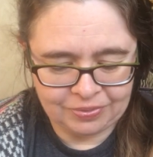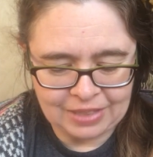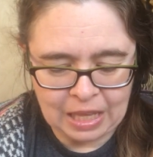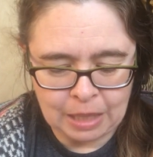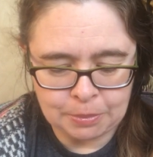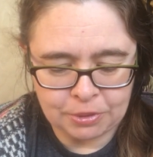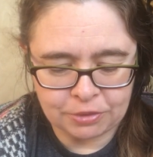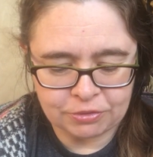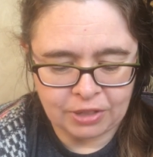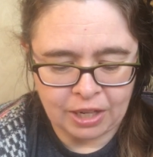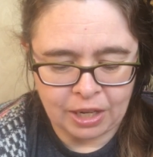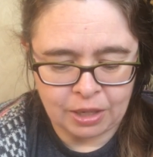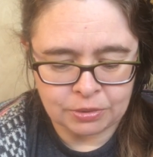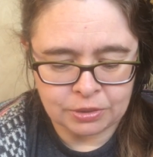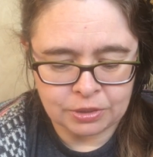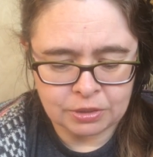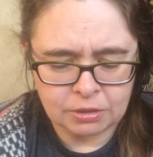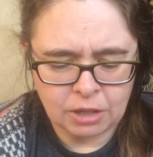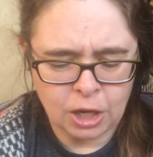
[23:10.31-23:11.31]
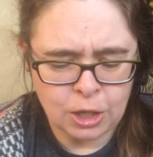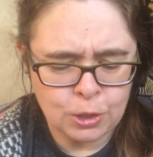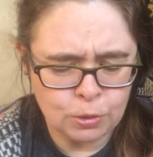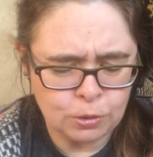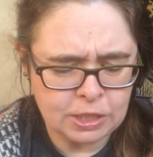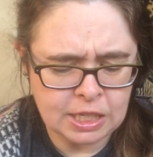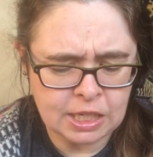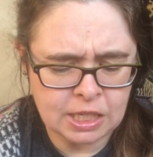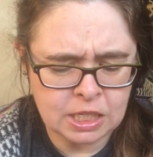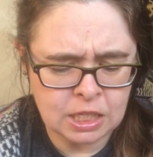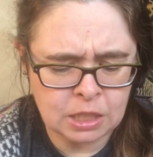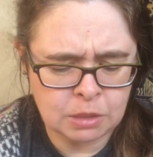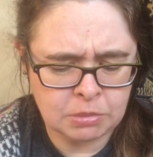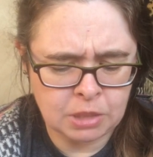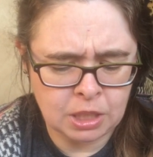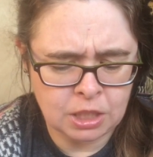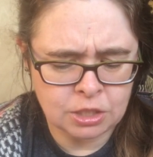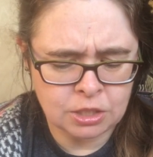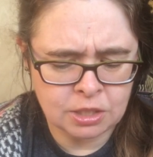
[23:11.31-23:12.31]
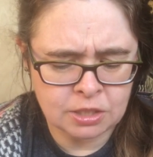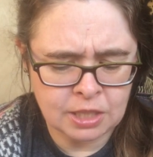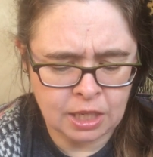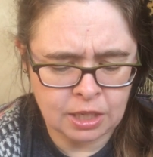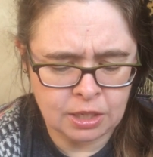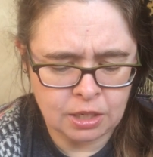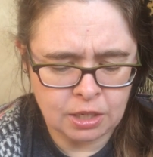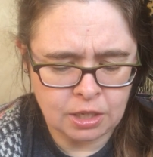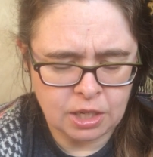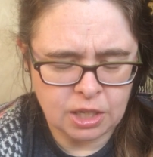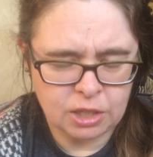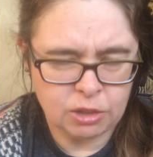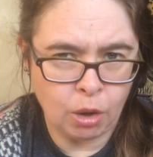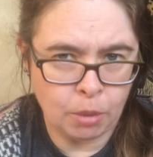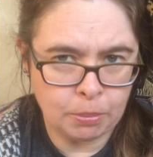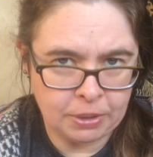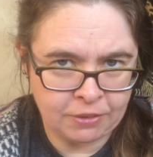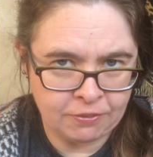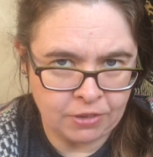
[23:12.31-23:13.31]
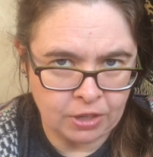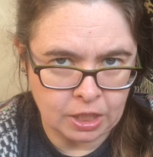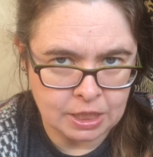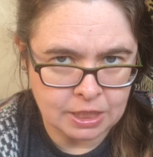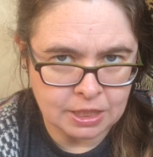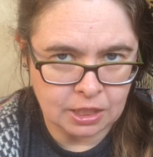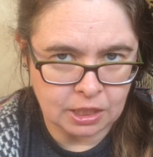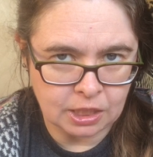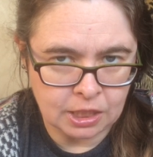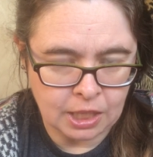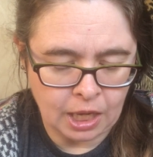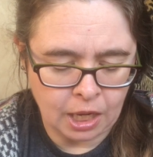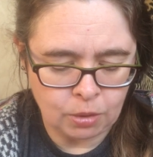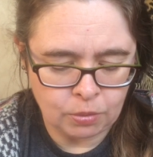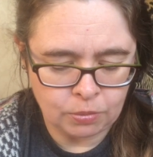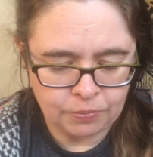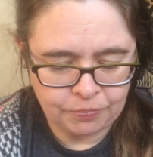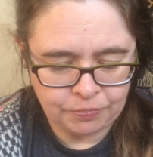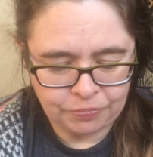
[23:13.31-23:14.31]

Emma frowned. Are you teasing me? She said. You're all being very silly now.